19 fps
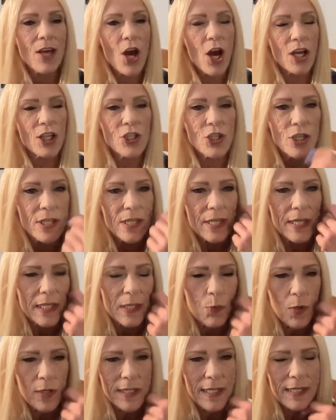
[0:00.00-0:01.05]

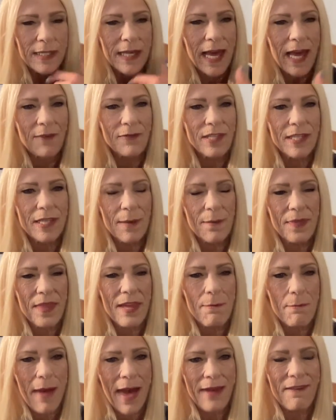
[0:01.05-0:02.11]
consciousness wants to have
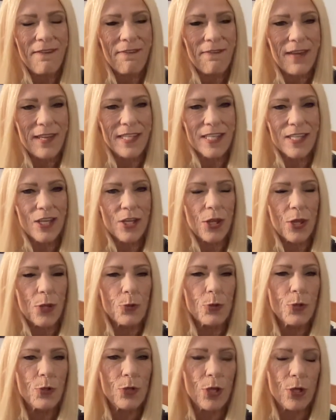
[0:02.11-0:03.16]
something manifested
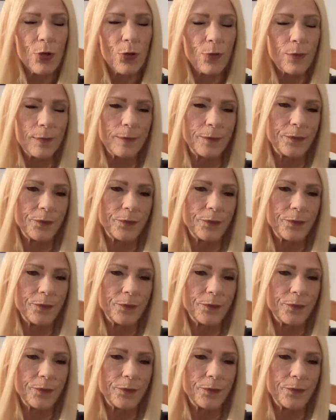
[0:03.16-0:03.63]
through you.